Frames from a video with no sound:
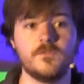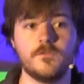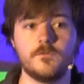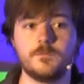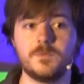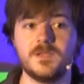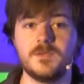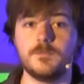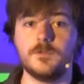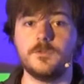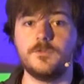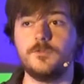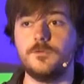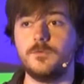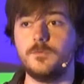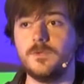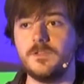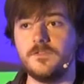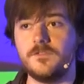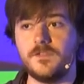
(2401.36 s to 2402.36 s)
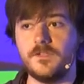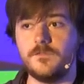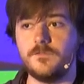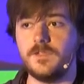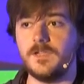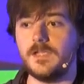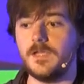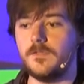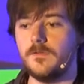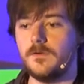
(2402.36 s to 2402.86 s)
of people doing stuff
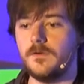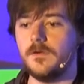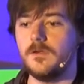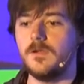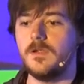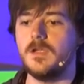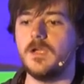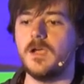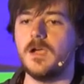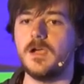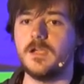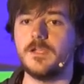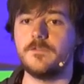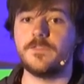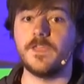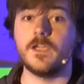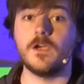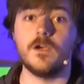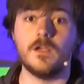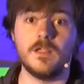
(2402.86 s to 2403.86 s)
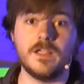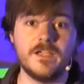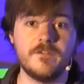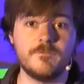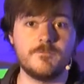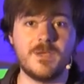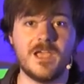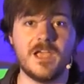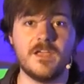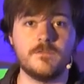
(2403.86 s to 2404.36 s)
together, uh, if they all
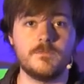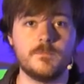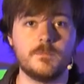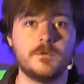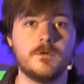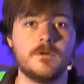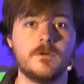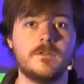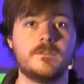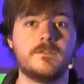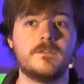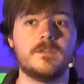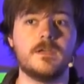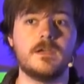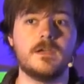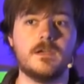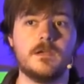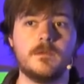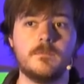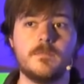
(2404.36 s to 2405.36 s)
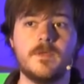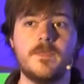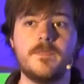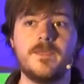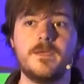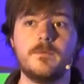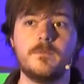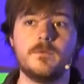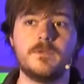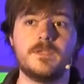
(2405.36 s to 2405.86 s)
have Passport, um,
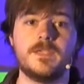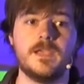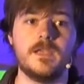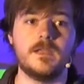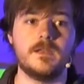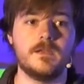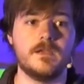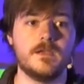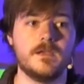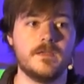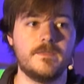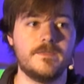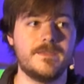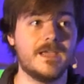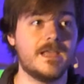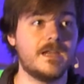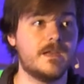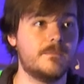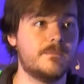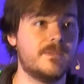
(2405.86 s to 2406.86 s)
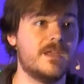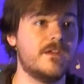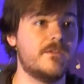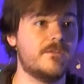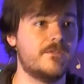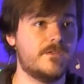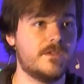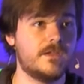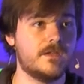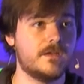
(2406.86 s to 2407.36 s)
they will get uh, the added
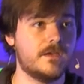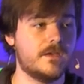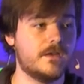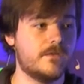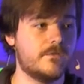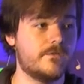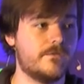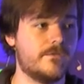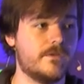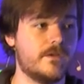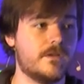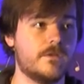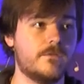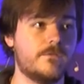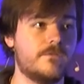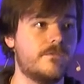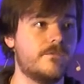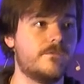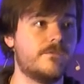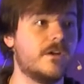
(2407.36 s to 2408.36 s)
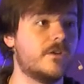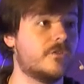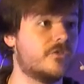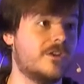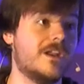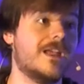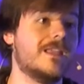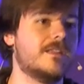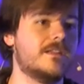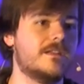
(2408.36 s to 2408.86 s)
benefit of uh,
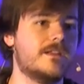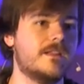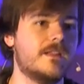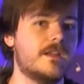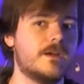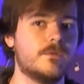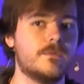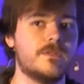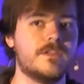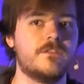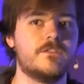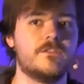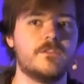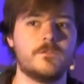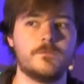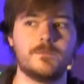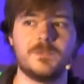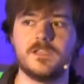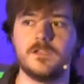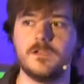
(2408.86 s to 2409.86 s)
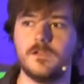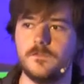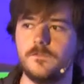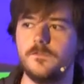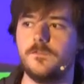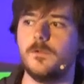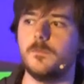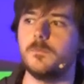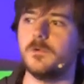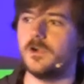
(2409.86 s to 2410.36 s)
functionality that only exists because
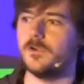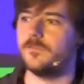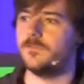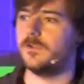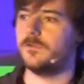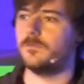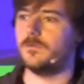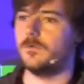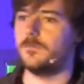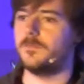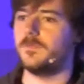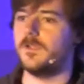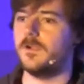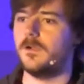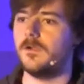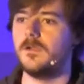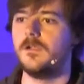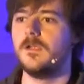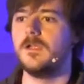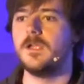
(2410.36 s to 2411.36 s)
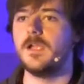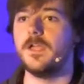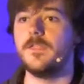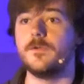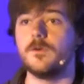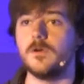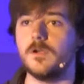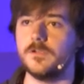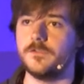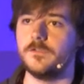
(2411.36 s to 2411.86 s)
they're part of a group there and
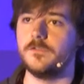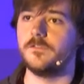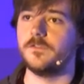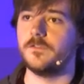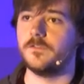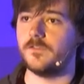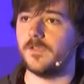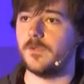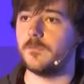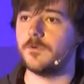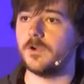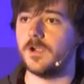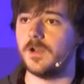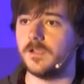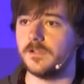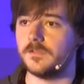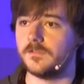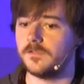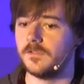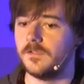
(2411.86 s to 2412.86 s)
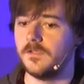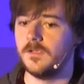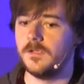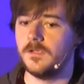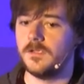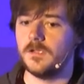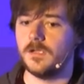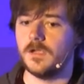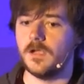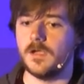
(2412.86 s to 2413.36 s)
they're all using the same product.
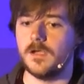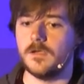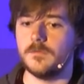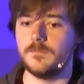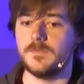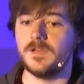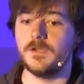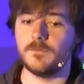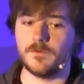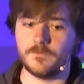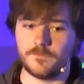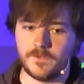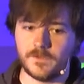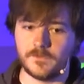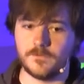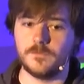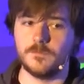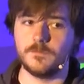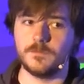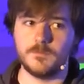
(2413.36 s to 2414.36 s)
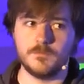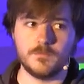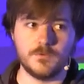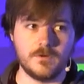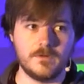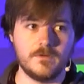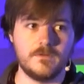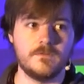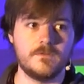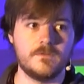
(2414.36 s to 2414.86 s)
Um, network effects, super
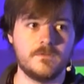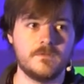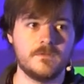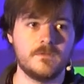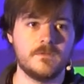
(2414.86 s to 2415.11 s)
important.